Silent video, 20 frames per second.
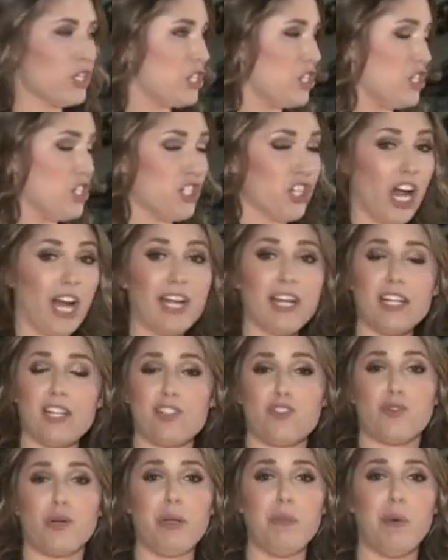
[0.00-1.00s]
This
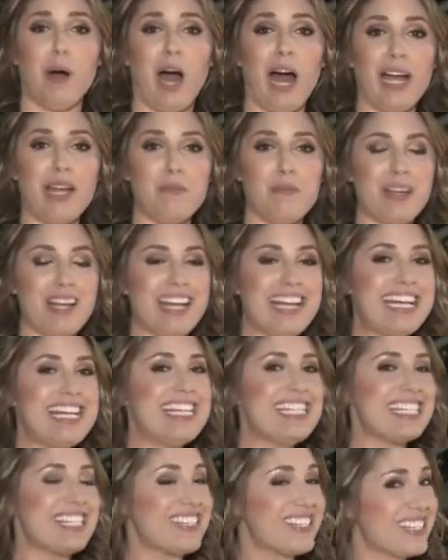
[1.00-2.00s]
giant tree behind me
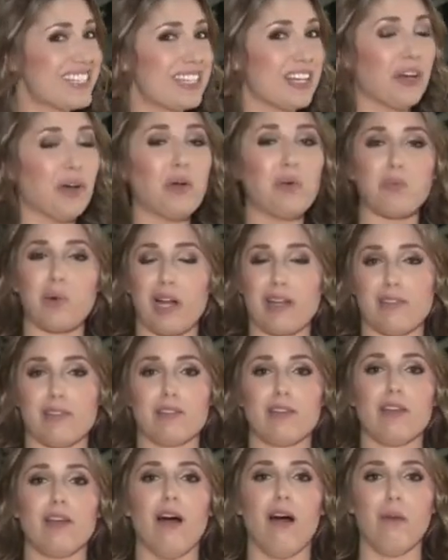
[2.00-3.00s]
still
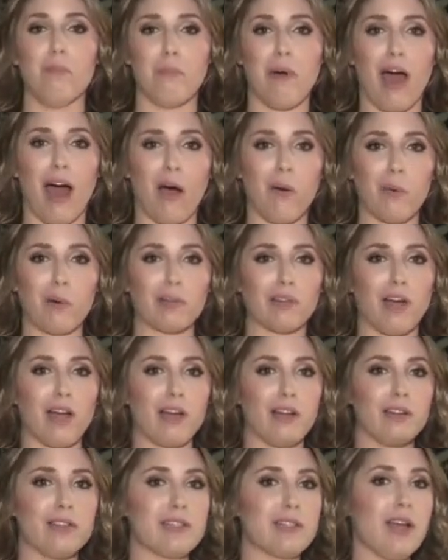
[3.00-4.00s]
resting on power
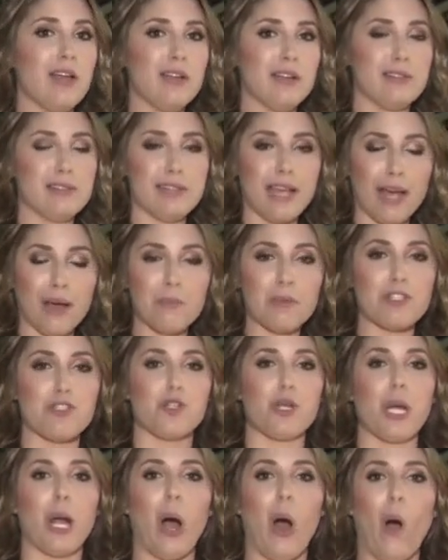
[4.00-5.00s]
lines,
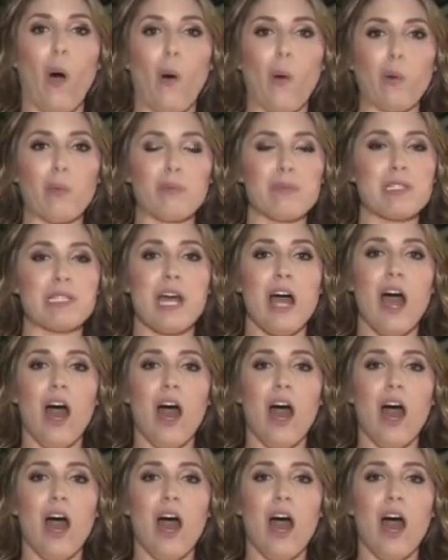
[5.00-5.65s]
damaging homes.